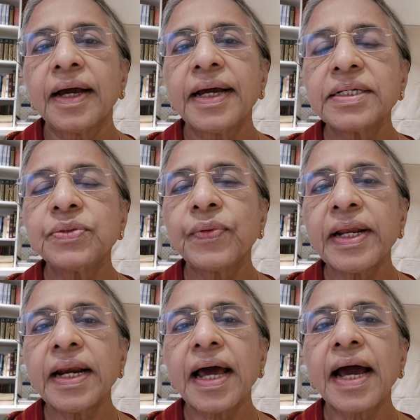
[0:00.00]
His
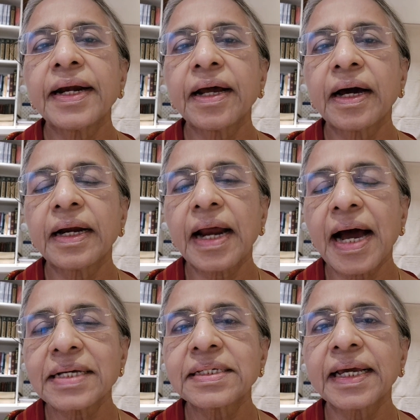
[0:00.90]
will and our
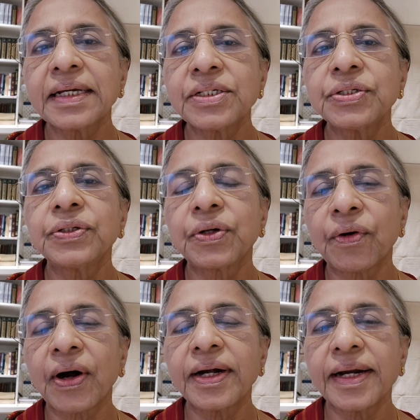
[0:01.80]
asking should
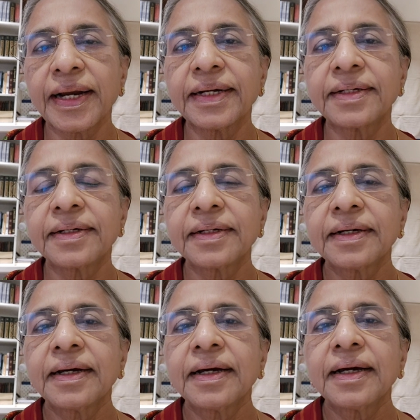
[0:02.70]
coordinate.
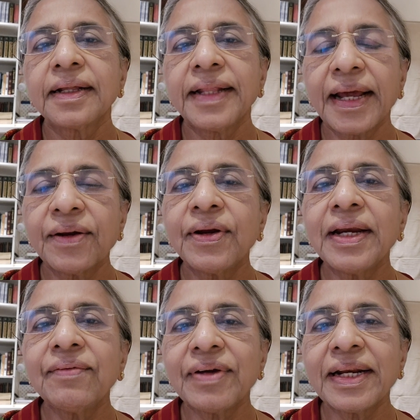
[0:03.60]
Then
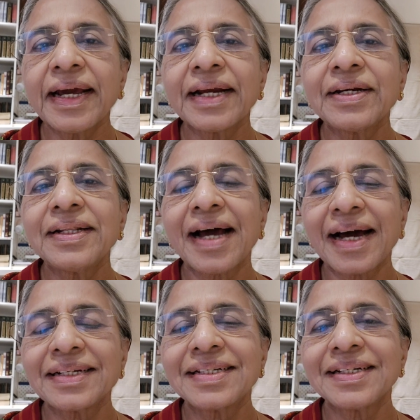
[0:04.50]
only we'll get the
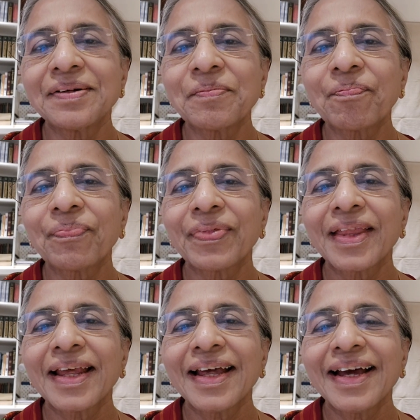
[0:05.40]
answer.
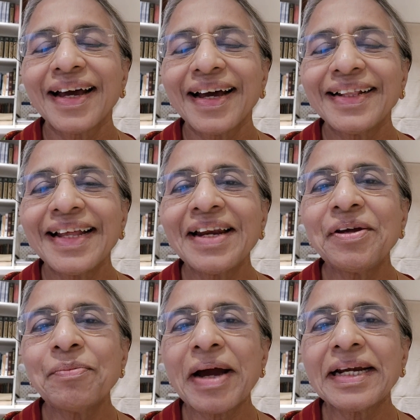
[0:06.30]
Then
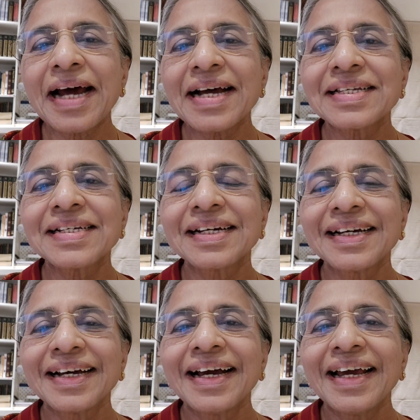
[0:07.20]
you might ask,
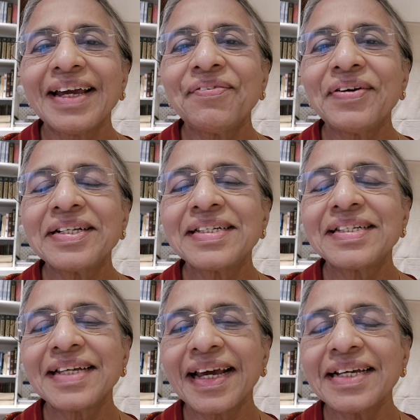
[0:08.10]
if
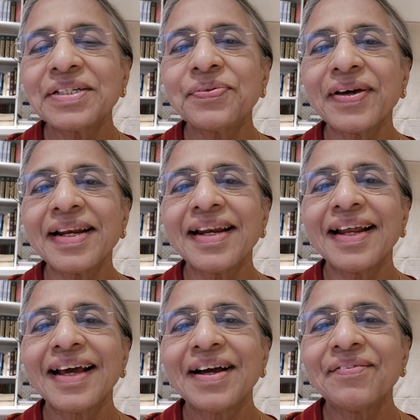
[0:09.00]
it's His will,
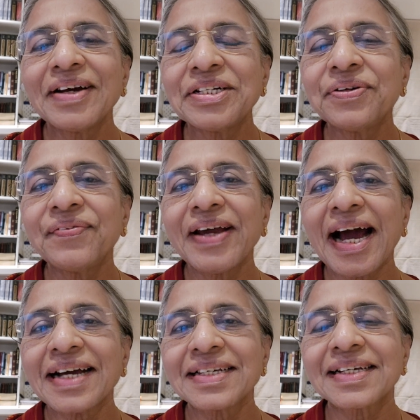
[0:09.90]
why should we
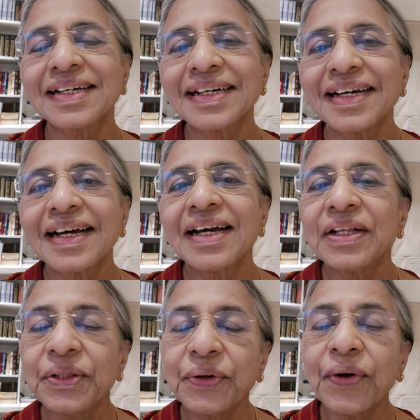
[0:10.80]
ask?
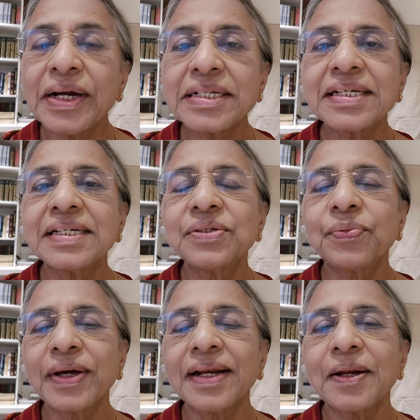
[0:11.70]
Though it's His
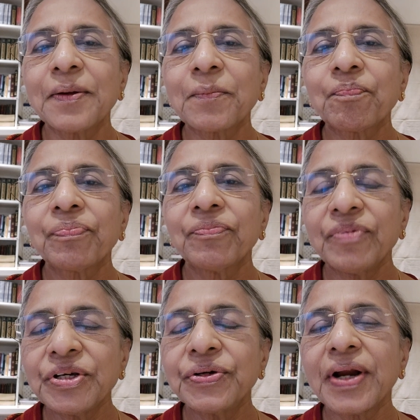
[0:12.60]
will,
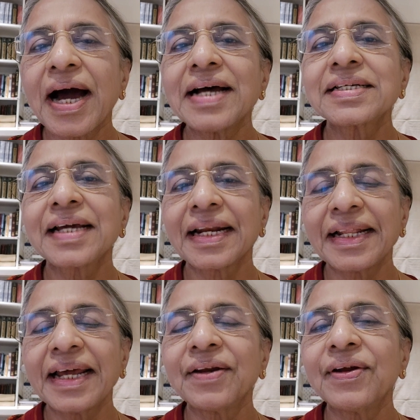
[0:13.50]
we should ask and
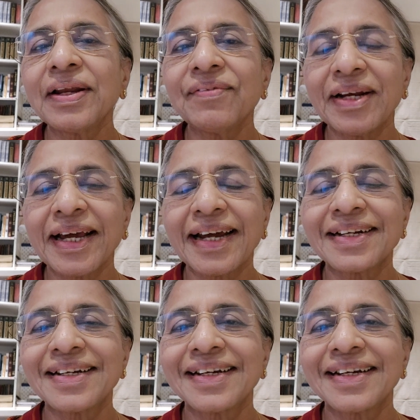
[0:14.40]
then only we'll get.